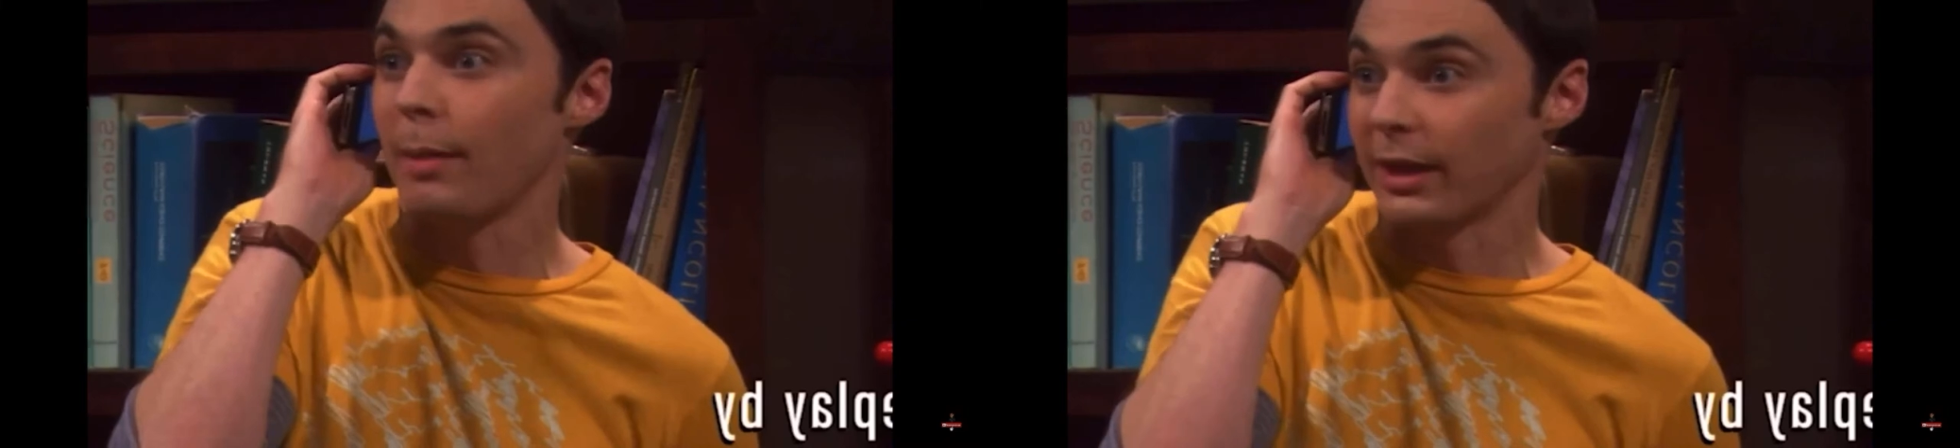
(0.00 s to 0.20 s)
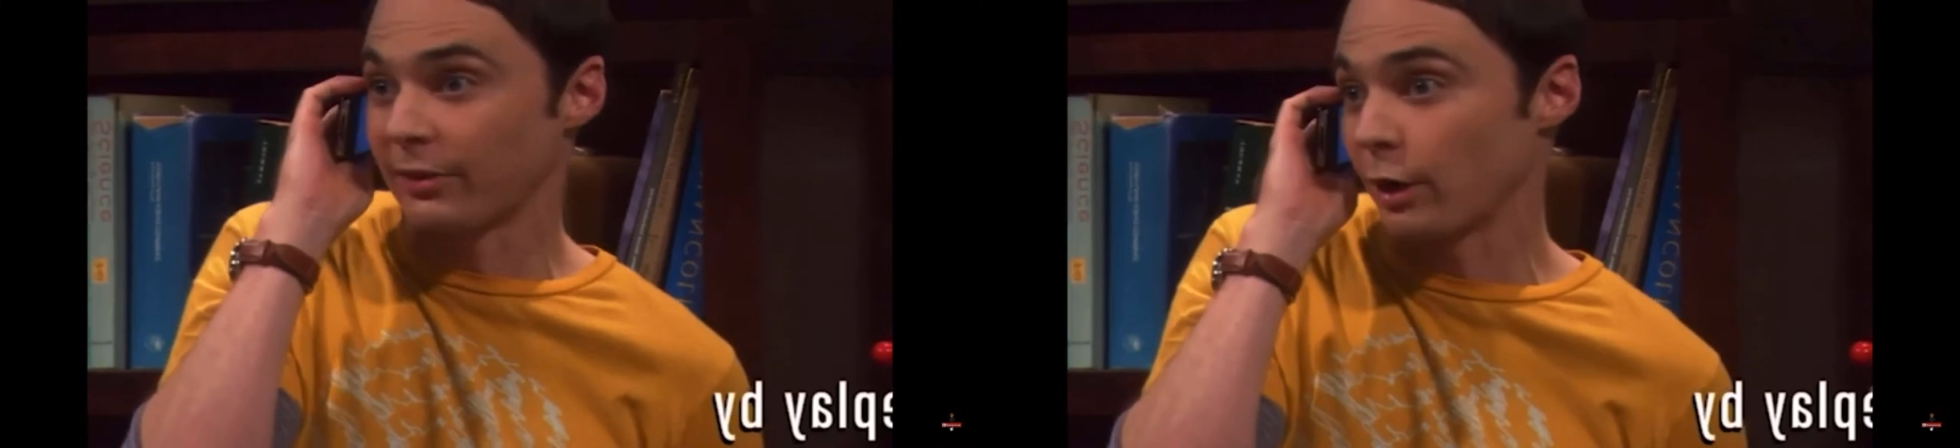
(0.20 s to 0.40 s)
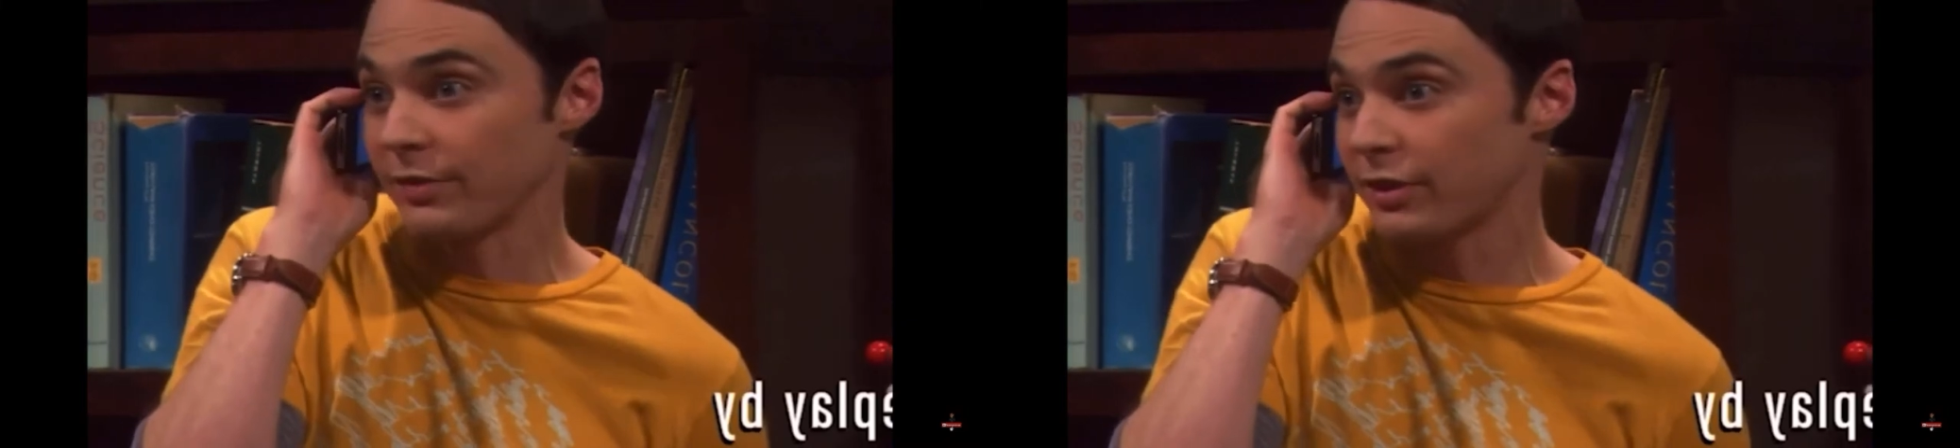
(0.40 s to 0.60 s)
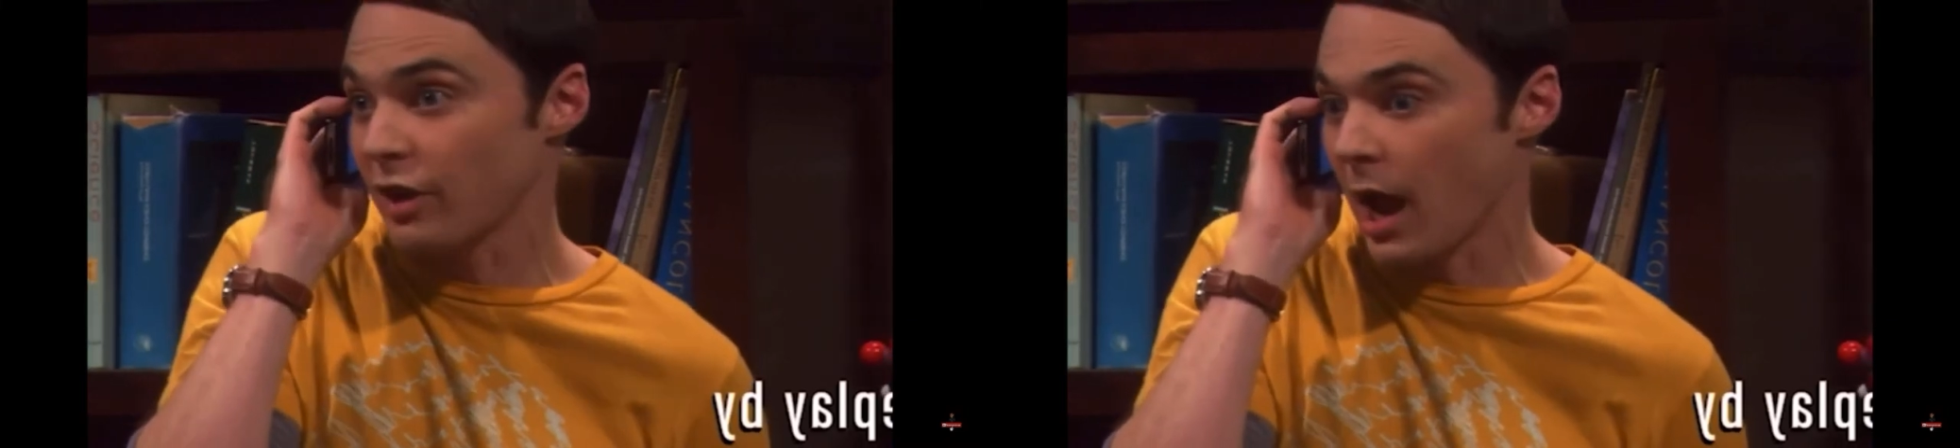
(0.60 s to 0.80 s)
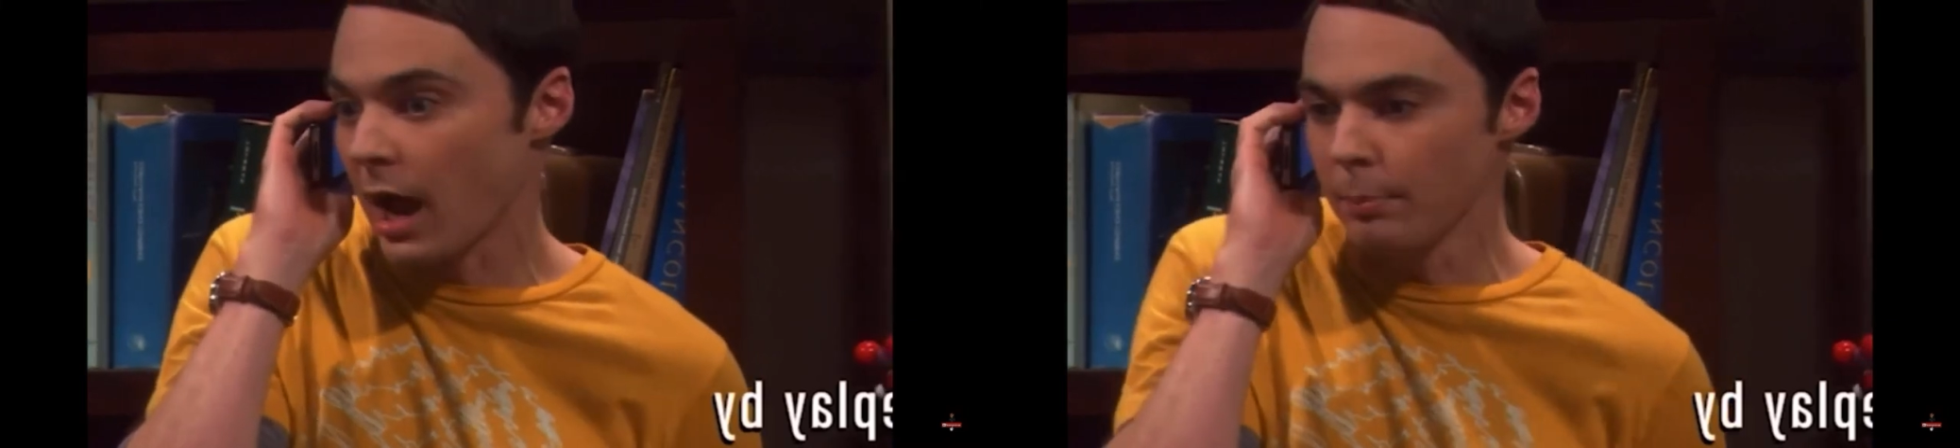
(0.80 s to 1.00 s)
public service
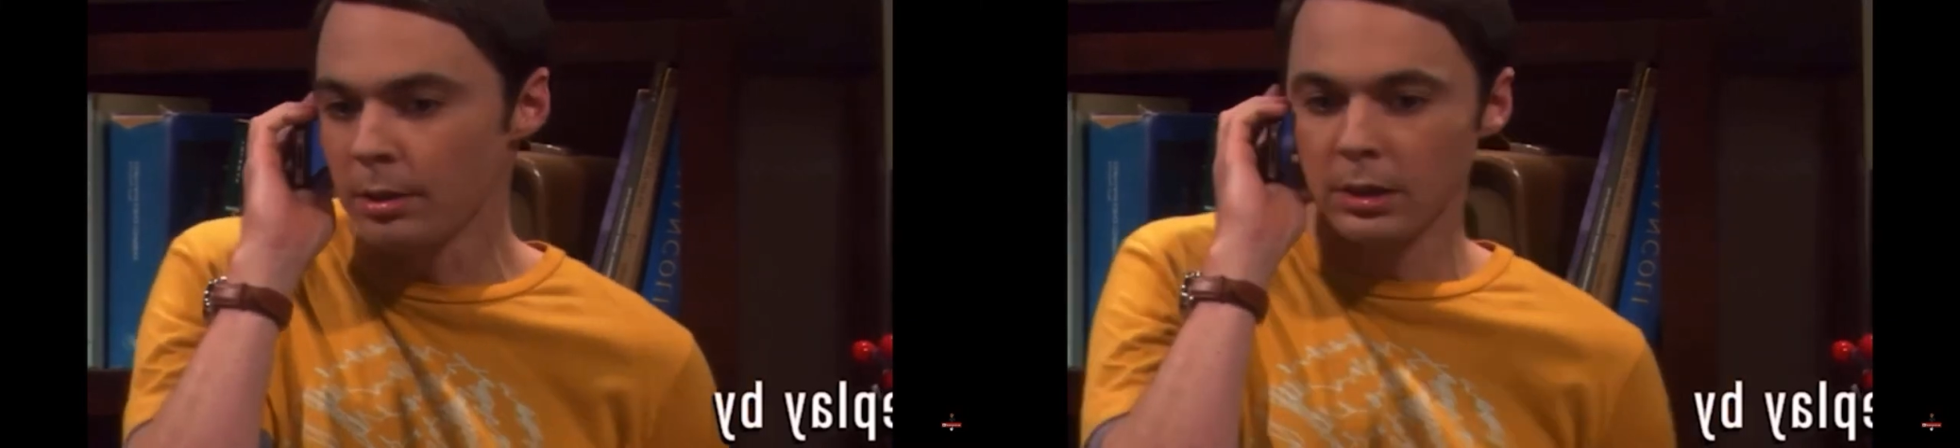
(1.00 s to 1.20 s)
job.